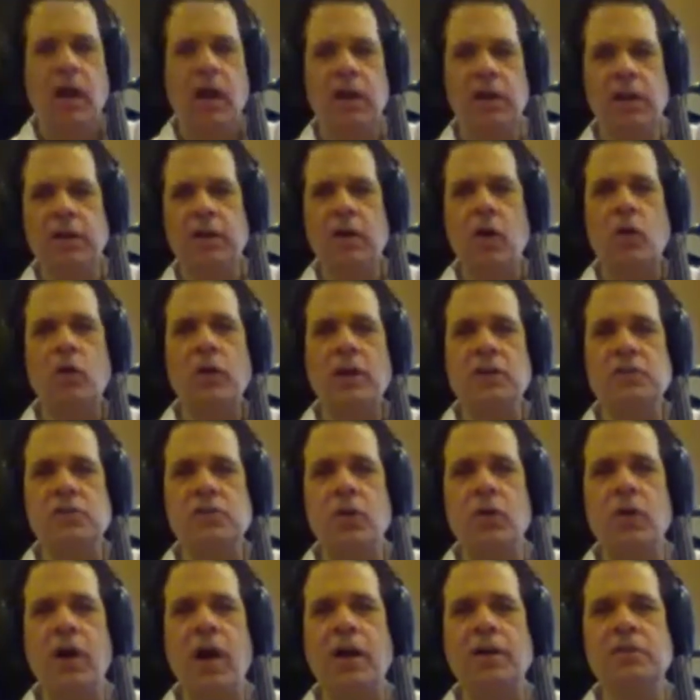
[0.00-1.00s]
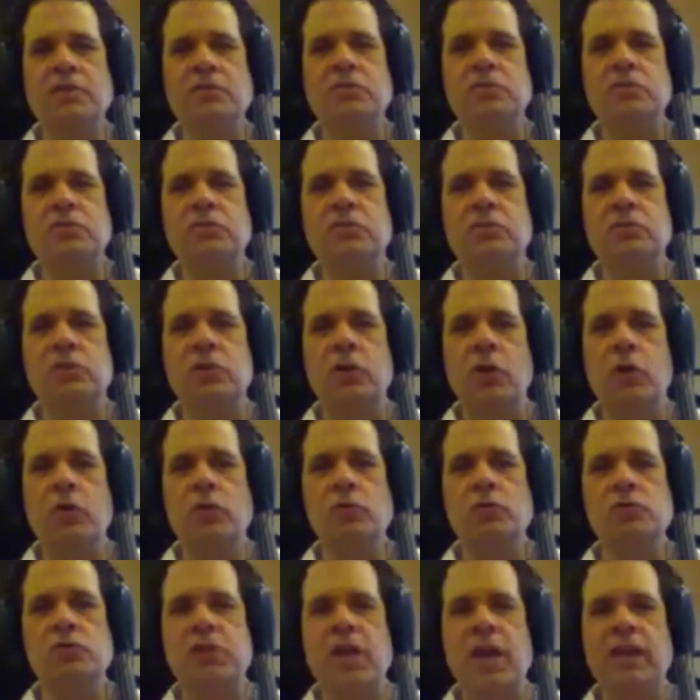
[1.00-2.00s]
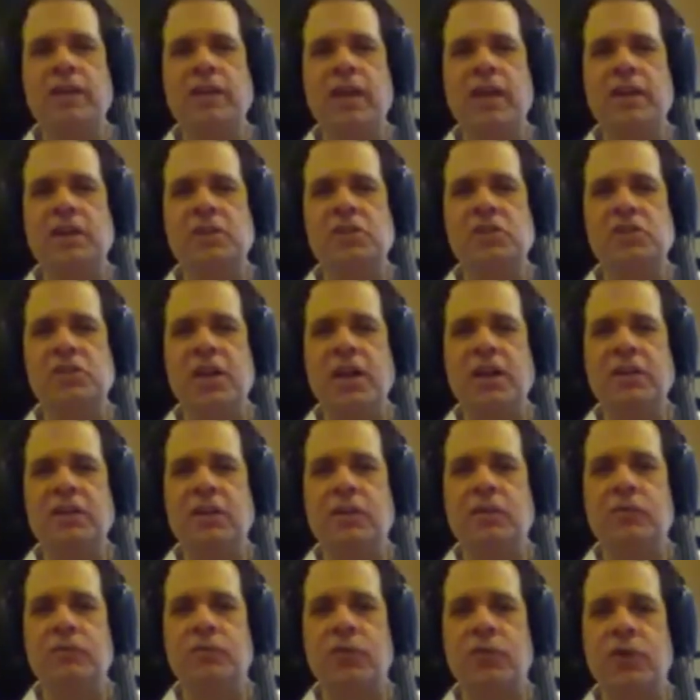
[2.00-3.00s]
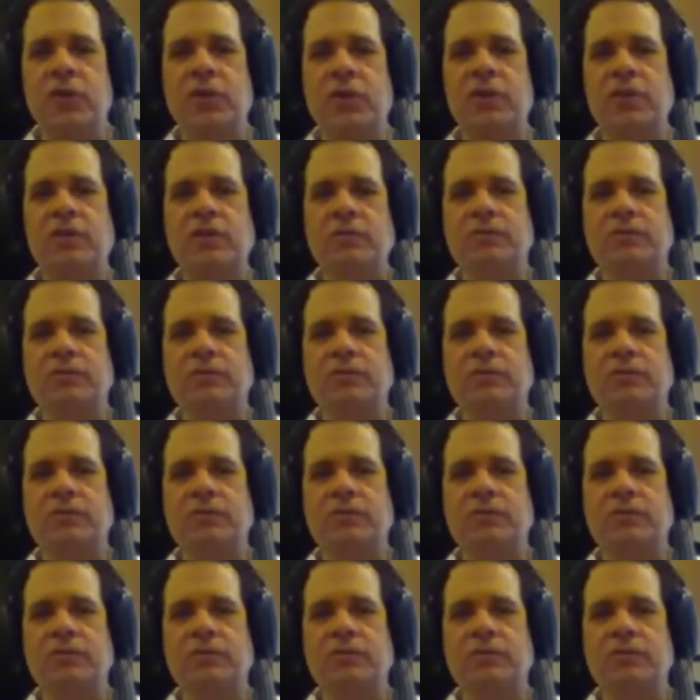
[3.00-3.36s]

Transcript: okay, so I closed and then extended for the